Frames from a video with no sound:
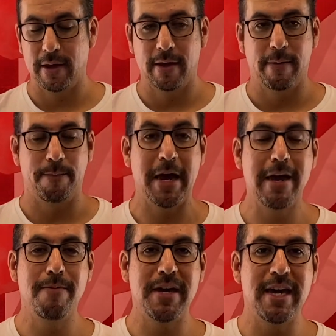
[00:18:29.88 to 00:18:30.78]

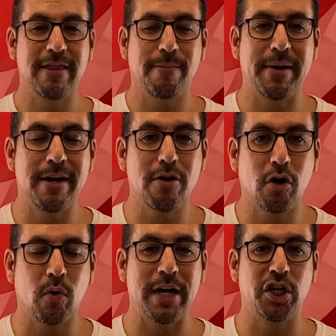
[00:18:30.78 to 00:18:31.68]
Maybe the better
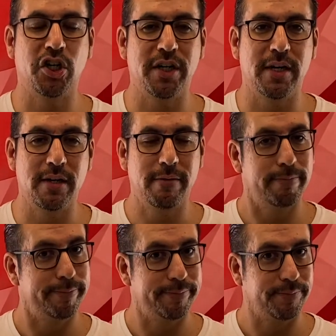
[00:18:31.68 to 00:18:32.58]
question
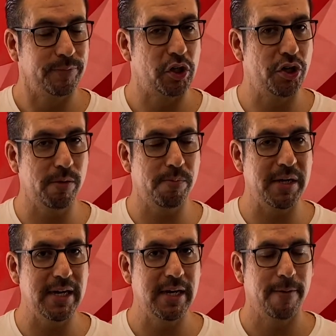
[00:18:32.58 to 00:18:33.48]
should
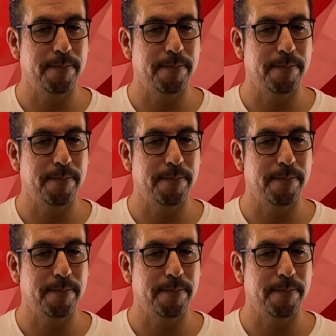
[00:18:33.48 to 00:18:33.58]
be,